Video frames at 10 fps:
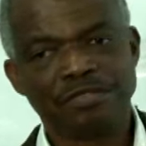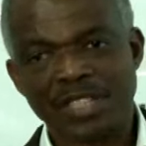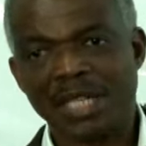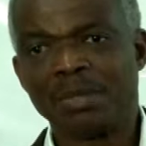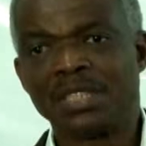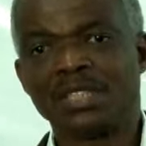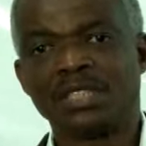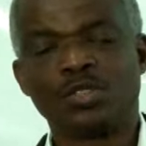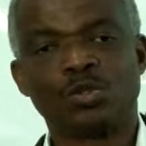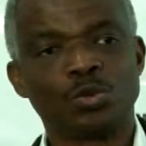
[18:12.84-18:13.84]

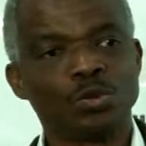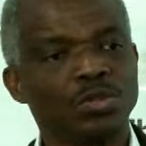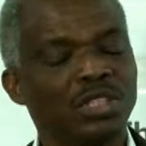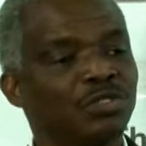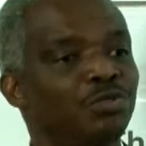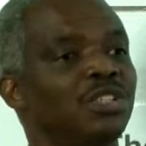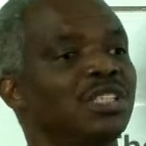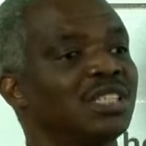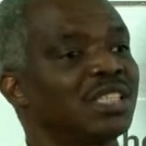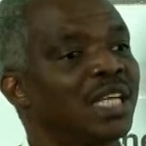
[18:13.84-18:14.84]
Fundamentally too, if we
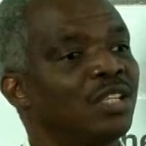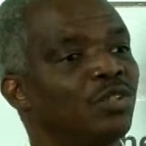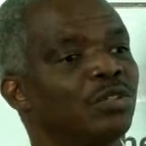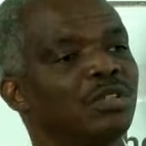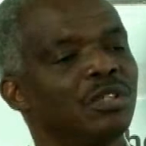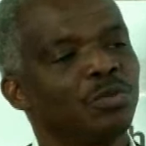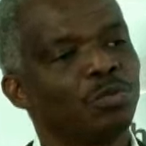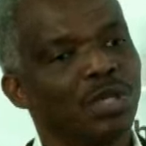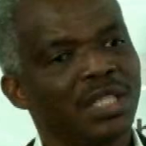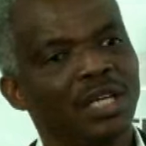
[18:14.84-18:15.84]
decide on
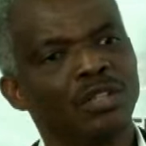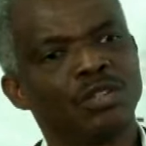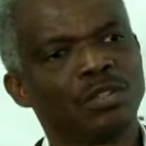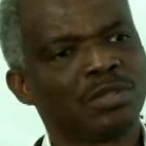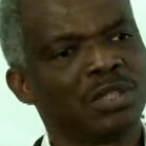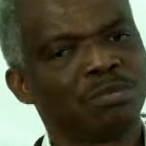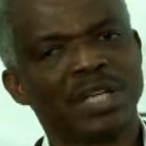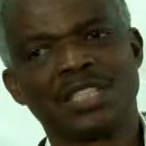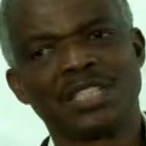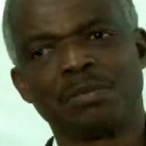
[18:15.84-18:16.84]
whether or not the
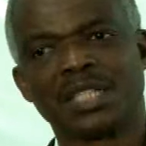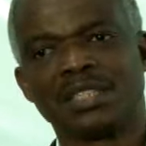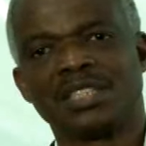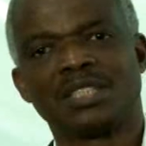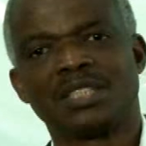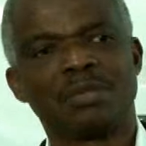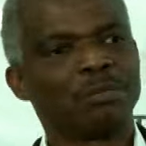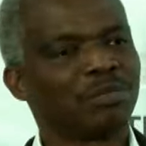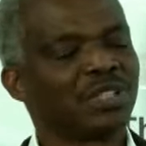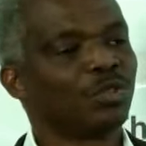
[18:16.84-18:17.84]
price mechanism
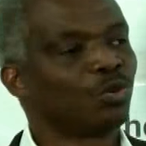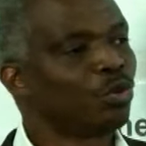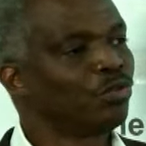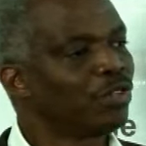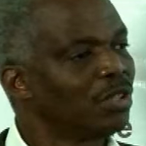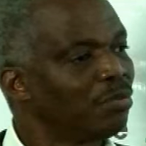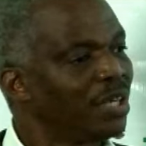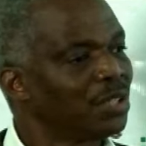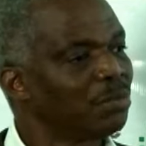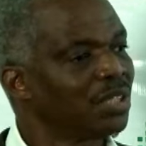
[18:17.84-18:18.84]
and the role for the
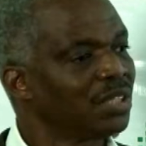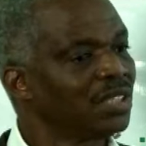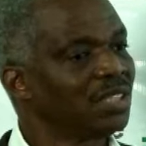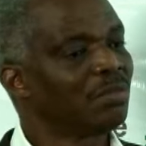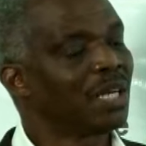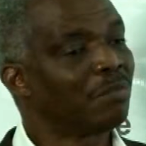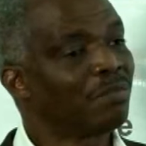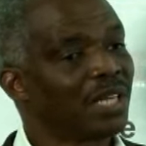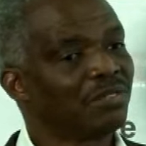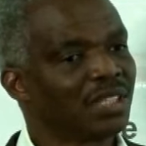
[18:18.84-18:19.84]
price mechanism
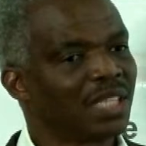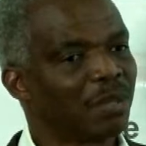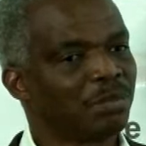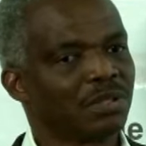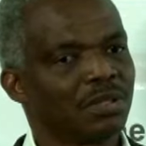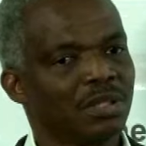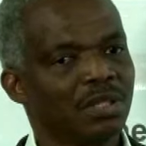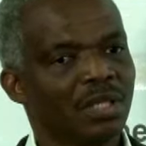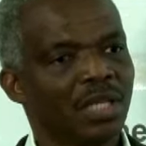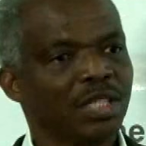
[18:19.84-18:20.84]
and private capital.
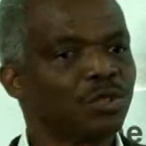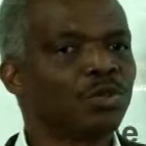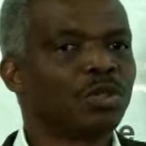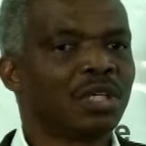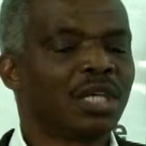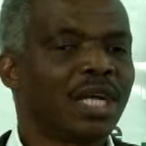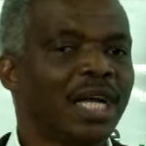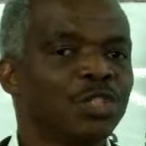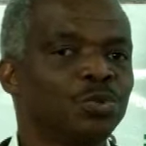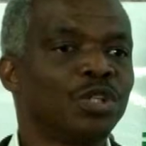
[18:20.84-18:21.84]
And so,
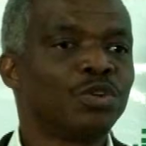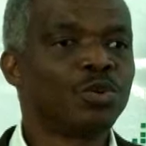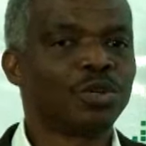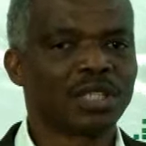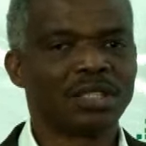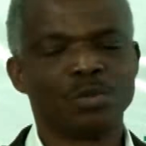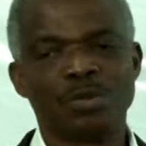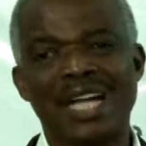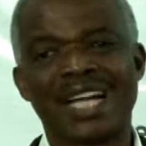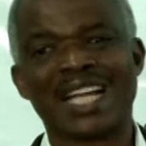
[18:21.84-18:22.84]
as we look,
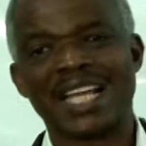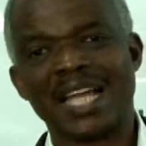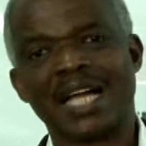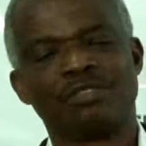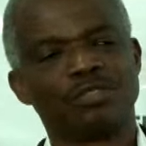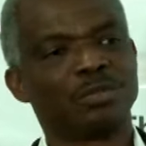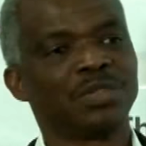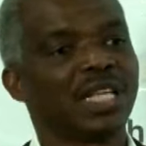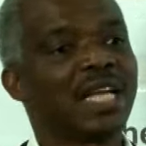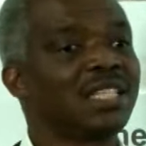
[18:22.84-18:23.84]
we are clear from
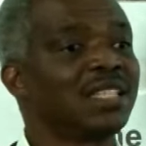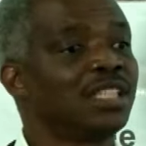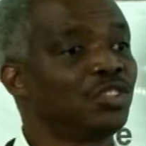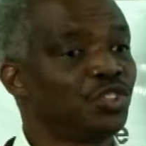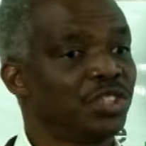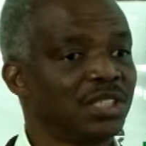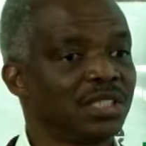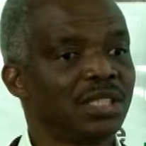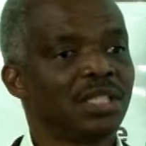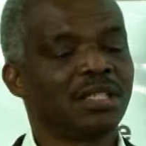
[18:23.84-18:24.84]
the NESG
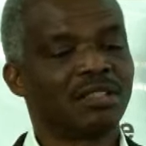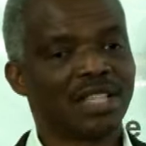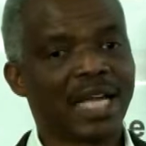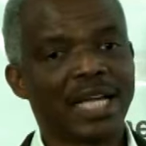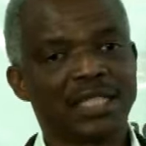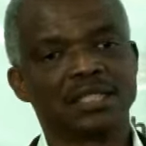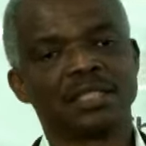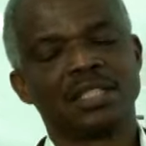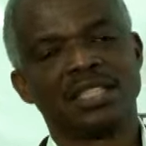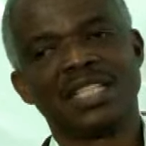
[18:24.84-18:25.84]
that
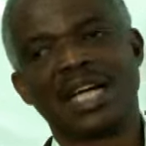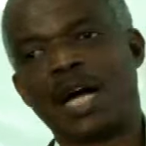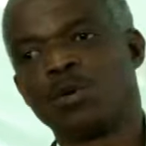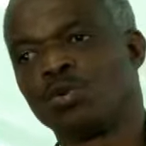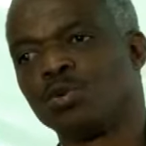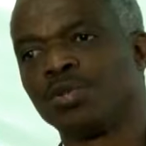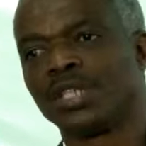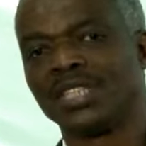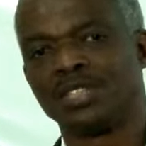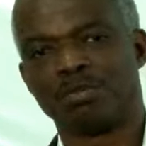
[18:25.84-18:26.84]
the outlook
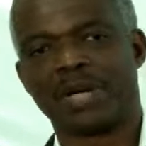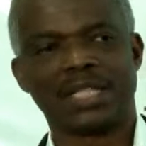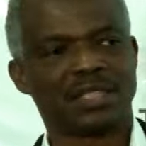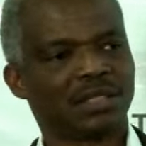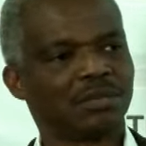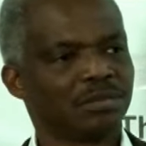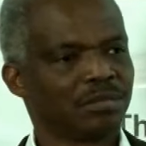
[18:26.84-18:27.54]
is bright.